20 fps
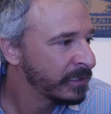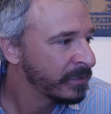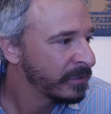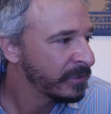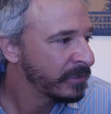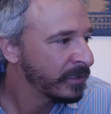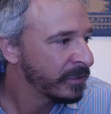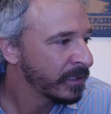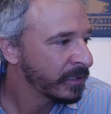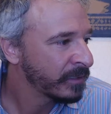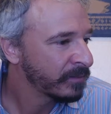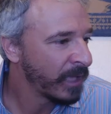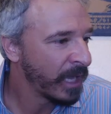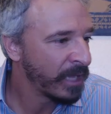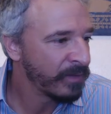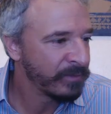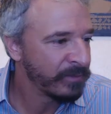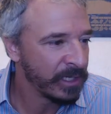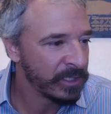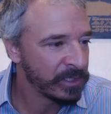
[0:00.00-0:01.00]
Yeah,
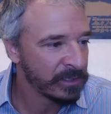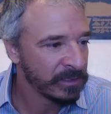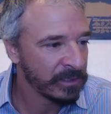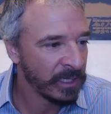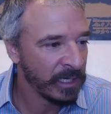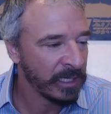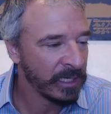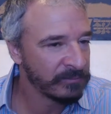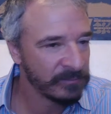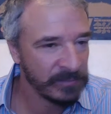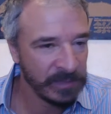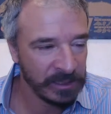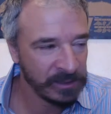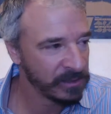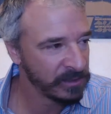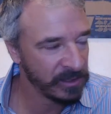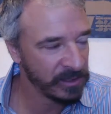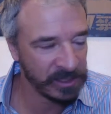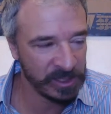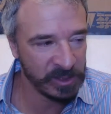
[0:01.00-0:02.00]
Live Nation. I
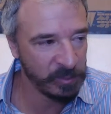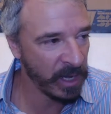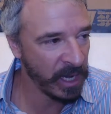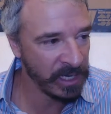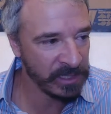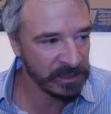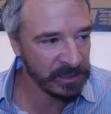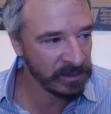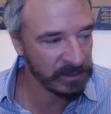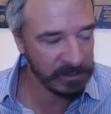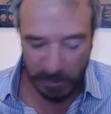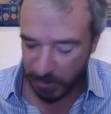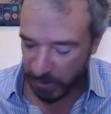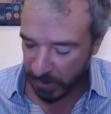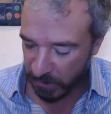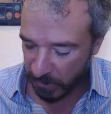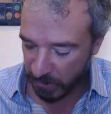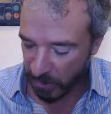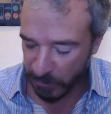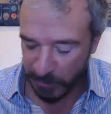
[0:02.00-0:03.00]
despise this
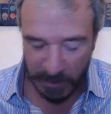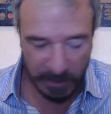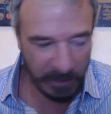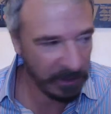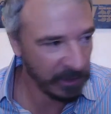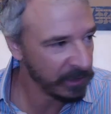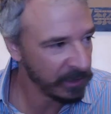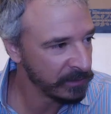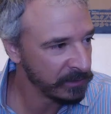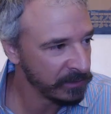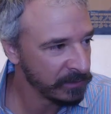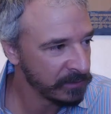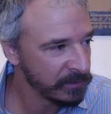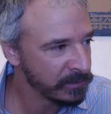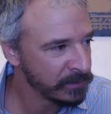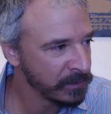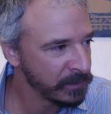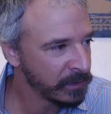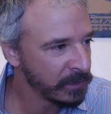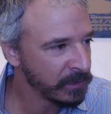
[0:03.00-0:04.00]
company with all my heart.
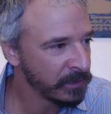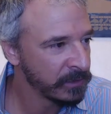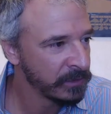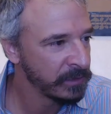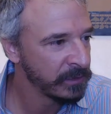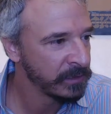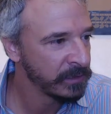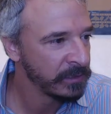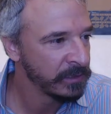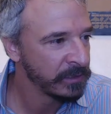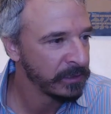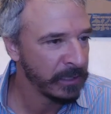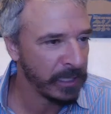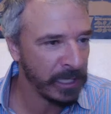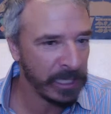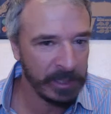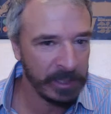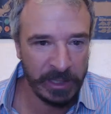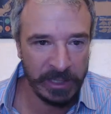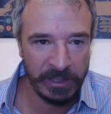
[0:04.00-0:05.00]
Ugh.
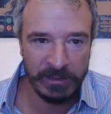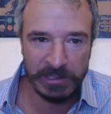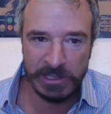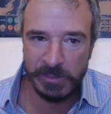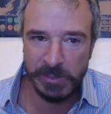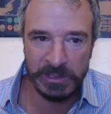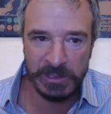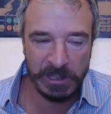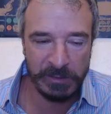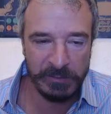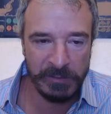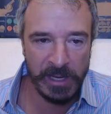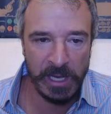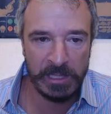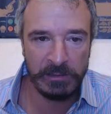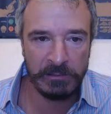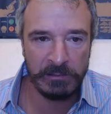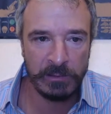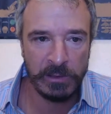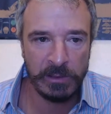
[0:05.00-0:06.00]
Anybody who's a music
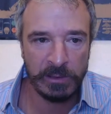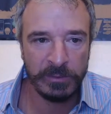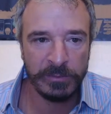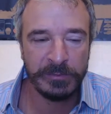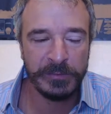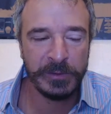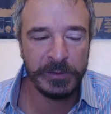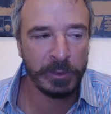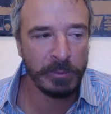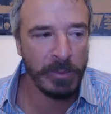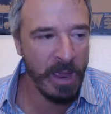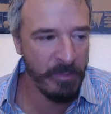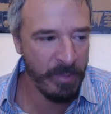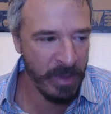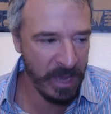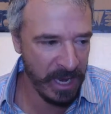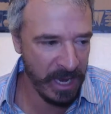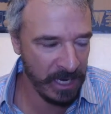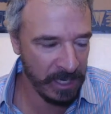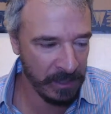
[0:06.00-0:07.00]
fan, you feel my
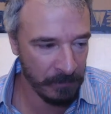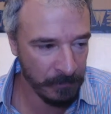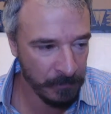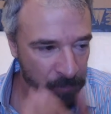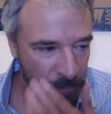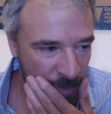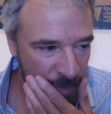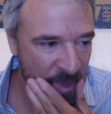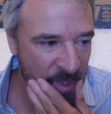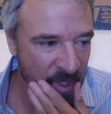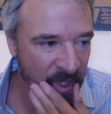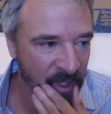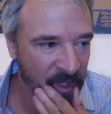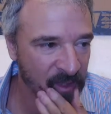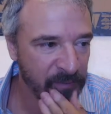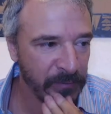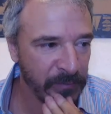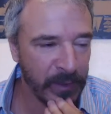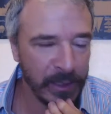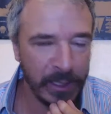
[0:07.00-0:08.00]
pain.
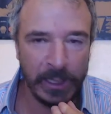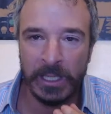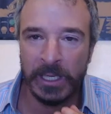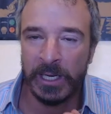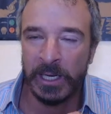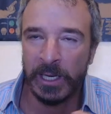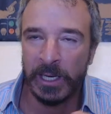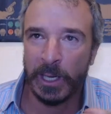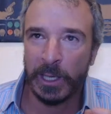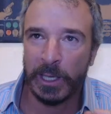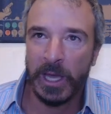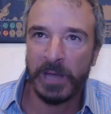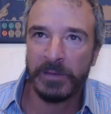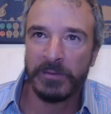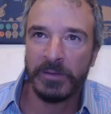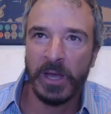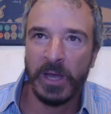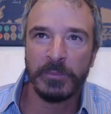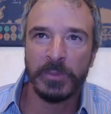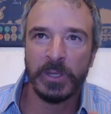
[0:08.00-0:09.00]
It's funny.
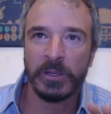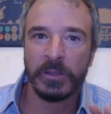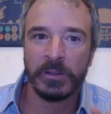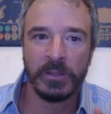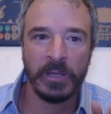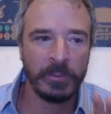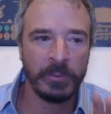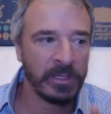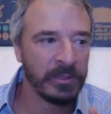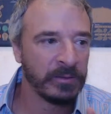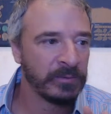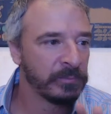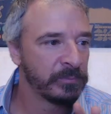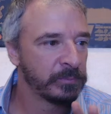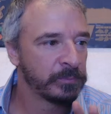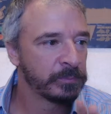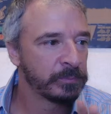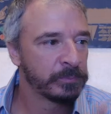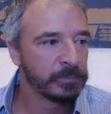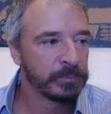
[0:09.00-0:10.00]
I'm a
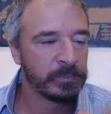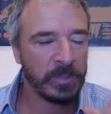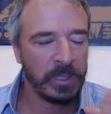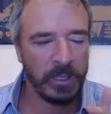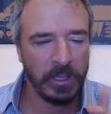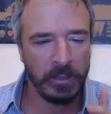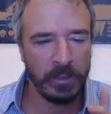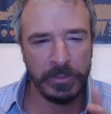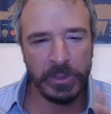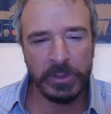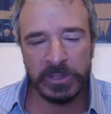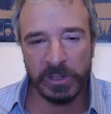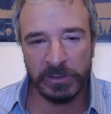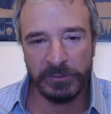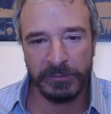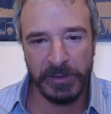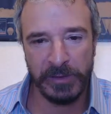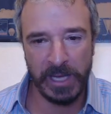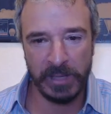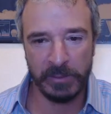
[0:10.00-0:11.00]

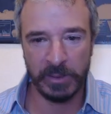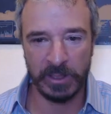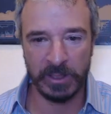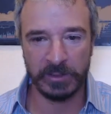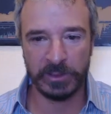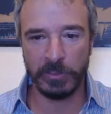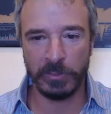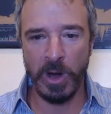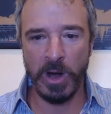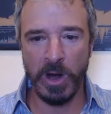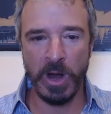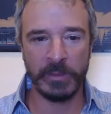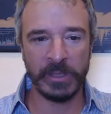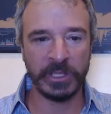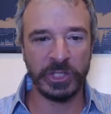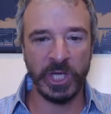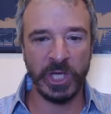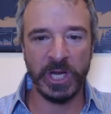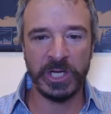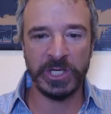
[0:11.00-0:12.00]
music fan, but tomorrow I'm
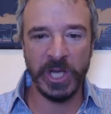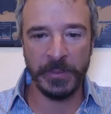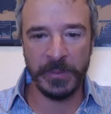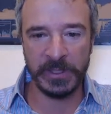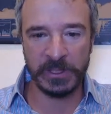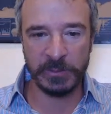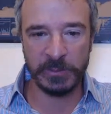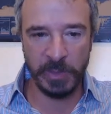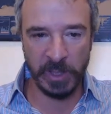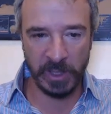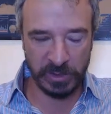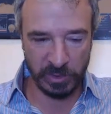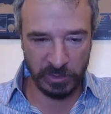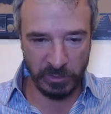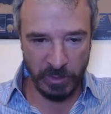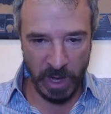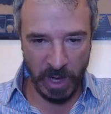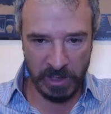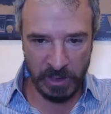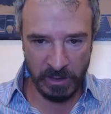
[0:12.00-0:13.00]
going to change out these pictures
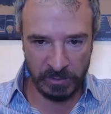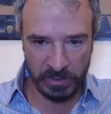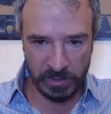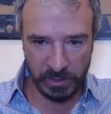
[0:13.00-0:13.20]
right here.